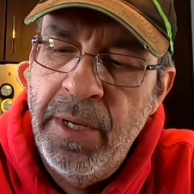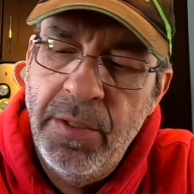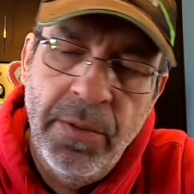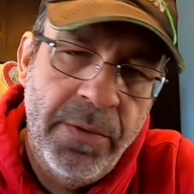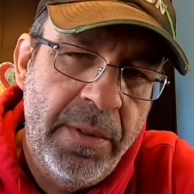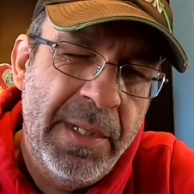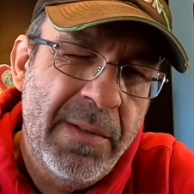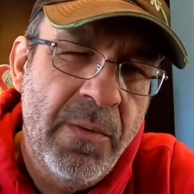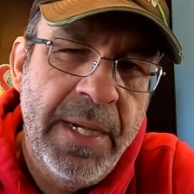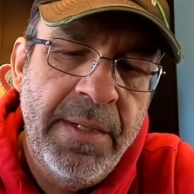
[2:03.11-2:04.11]
So that's
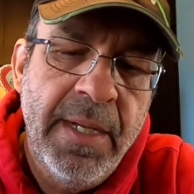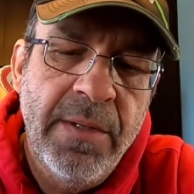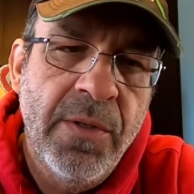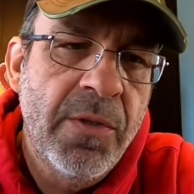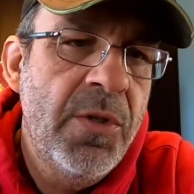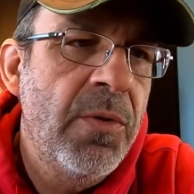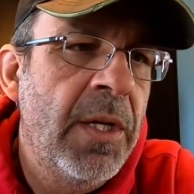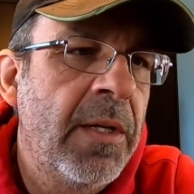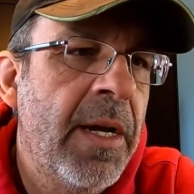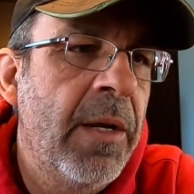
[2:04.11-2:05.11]
what I says. Those two can
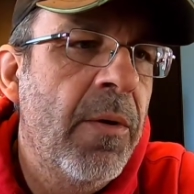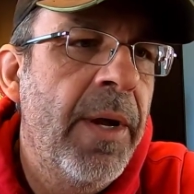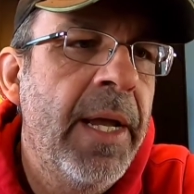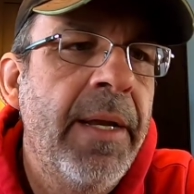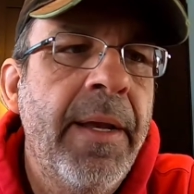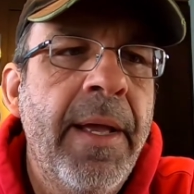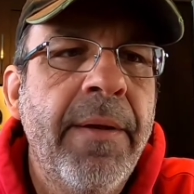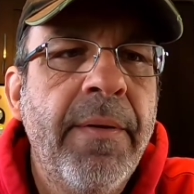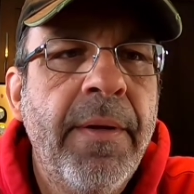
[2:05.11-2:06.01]
kind of go hand in hand.